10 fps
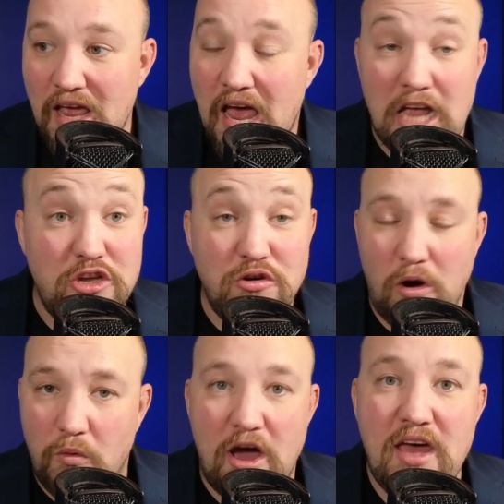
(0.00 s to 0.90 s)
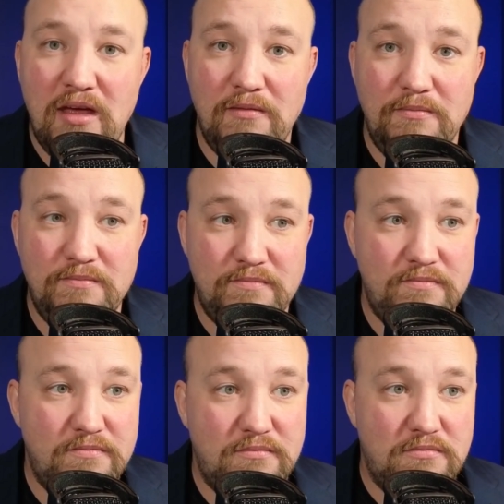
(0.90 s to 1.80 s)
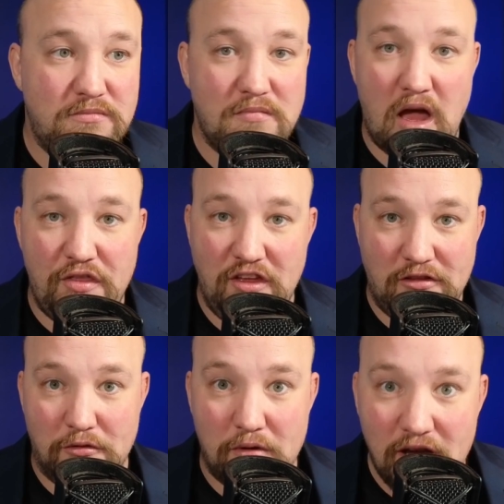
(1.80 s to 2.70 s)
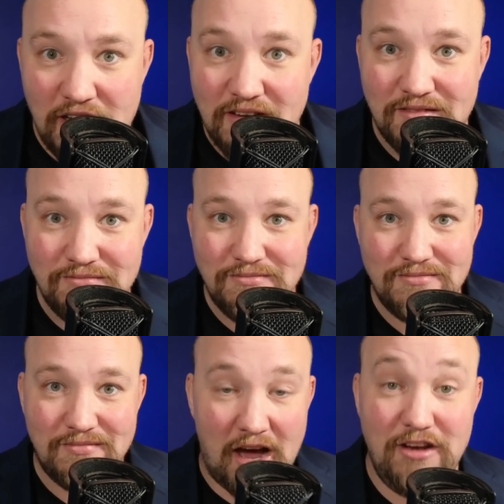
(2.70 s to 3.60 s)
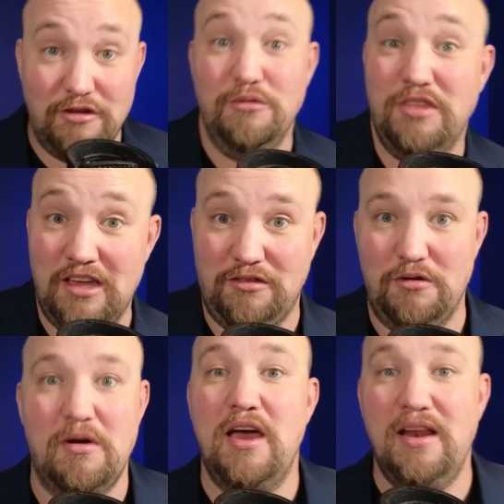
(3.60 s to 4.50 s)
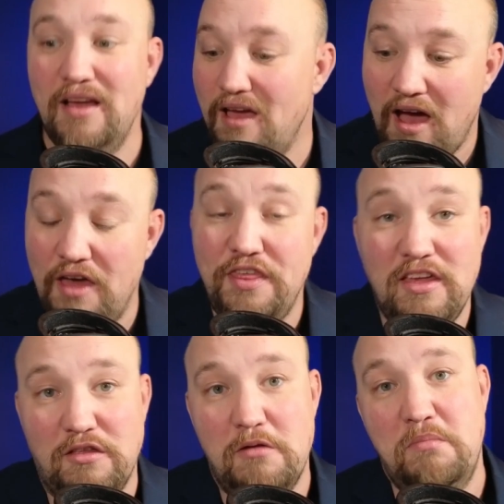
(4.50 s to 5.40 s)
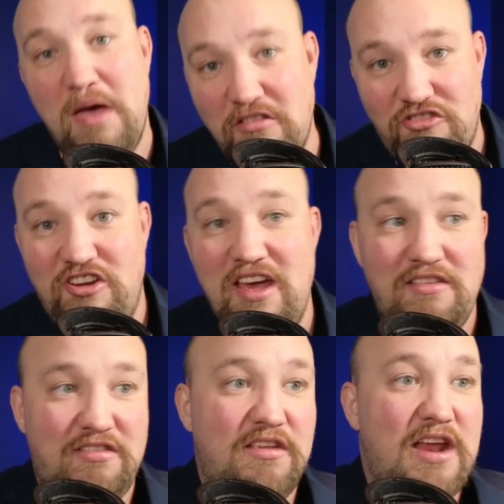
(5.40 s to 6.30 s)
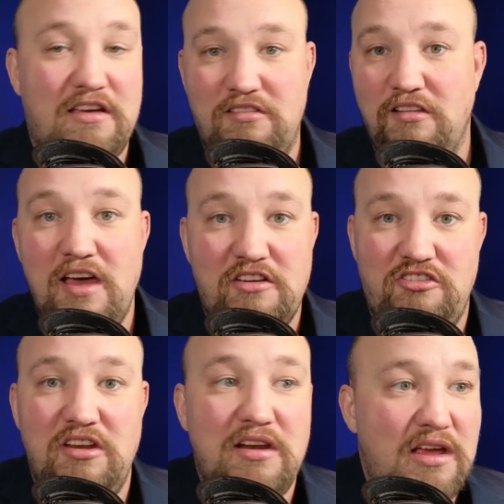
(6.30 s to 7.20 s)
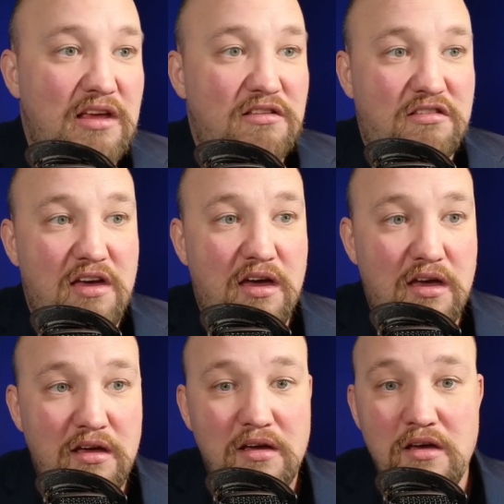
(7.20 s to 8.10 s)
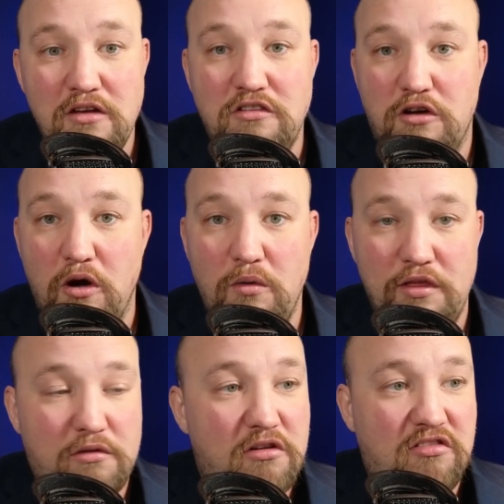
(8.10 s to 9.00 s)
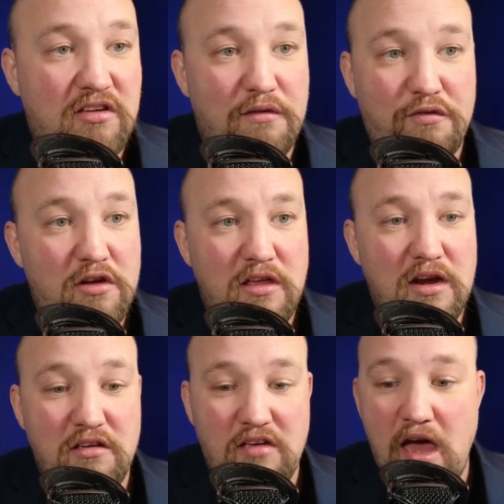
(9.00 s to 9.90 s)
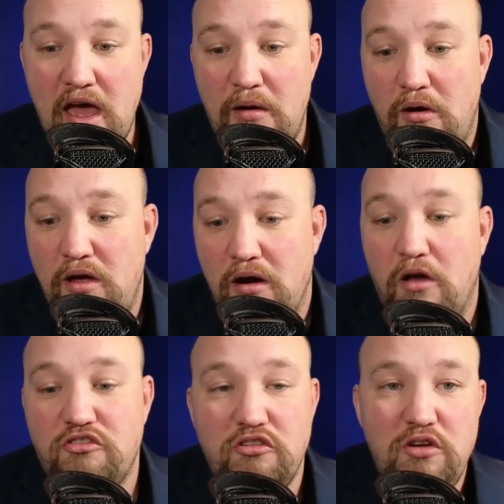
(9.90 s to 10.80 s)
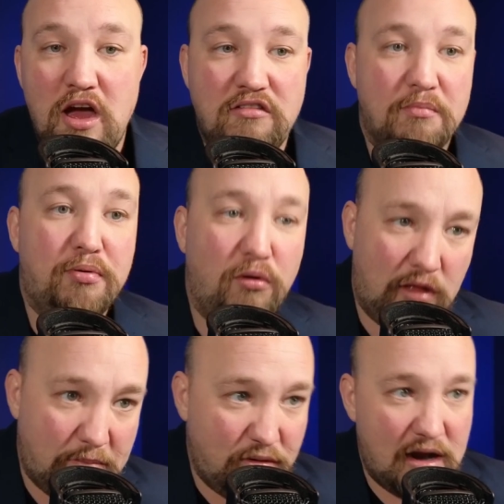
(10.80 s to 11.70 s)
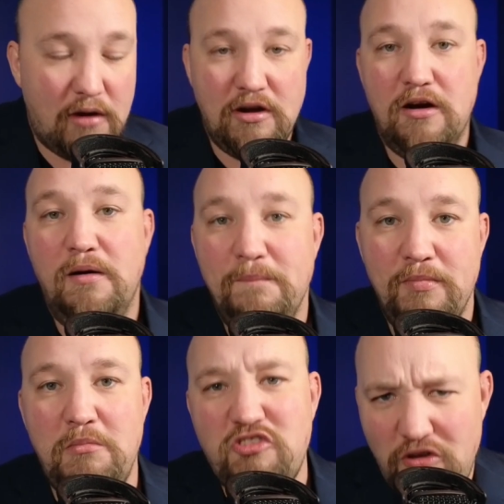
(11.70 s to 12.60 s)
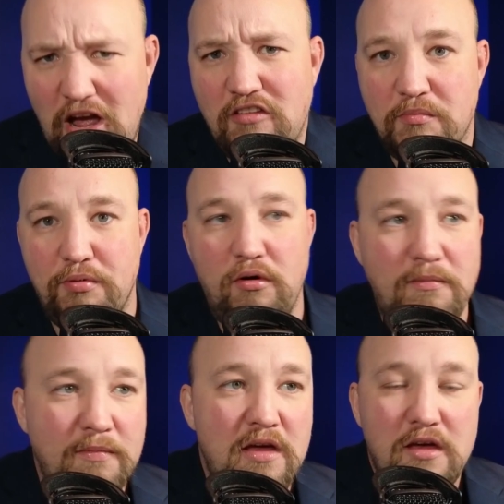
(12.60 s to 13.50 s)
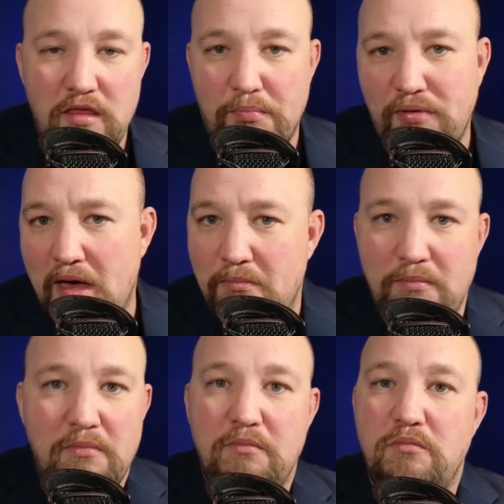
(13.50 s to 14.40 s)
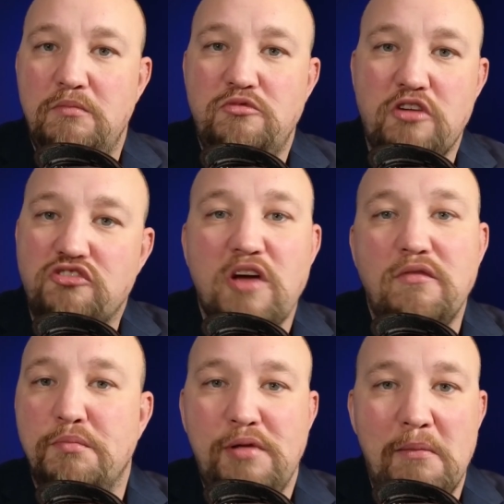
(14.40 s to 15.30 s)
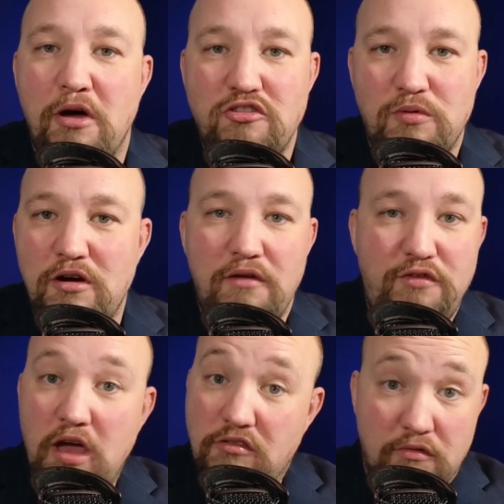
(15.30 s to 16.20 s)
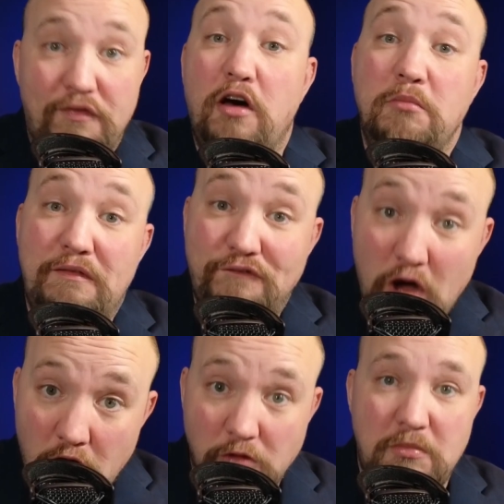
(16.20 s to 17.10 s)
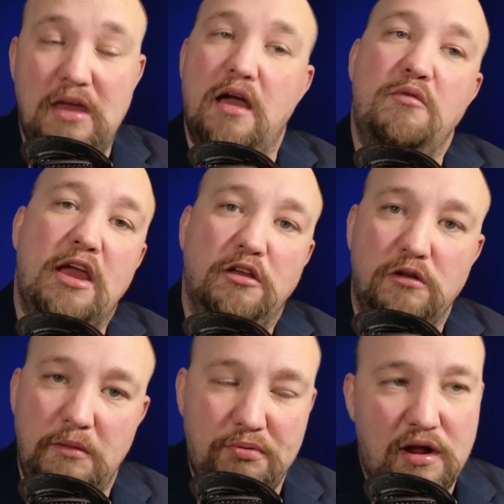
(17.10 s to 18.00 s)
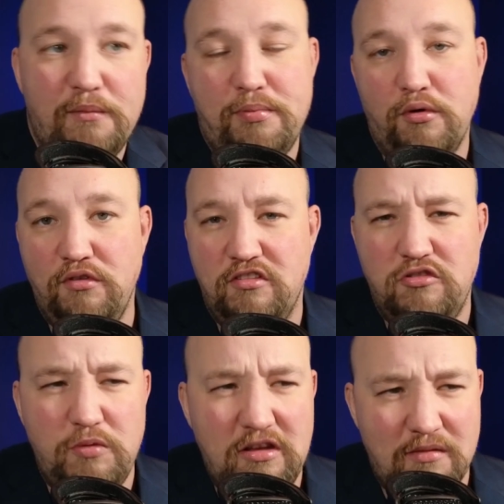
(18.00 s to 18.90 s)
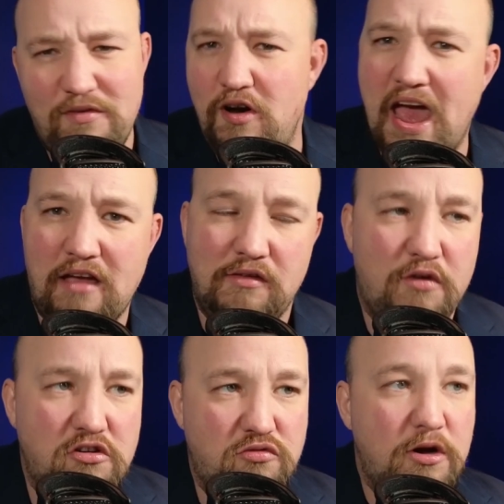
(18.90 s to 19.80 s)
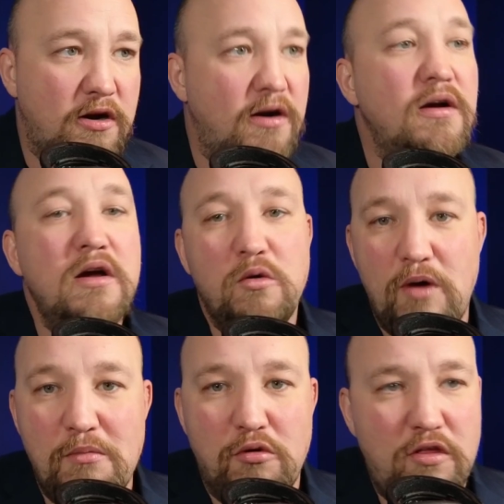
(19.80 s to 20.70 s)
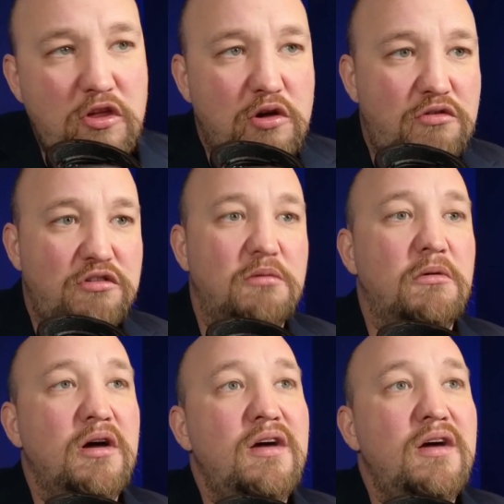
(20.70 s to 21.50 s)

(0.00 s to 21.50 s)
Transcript: And you know what? I think they're right. I do think they're right. I think their best chance in the next election is uh, to go with Chrystia Freeland because I, I here I'll show you guys a poll I put out here. Let me show you guys a poll. The pleb truck driver pleb on Twitter. If you guys don't follow me, follow me. I regularly put out polls and tweets. I'm very active on Twitter, way more than YouTube.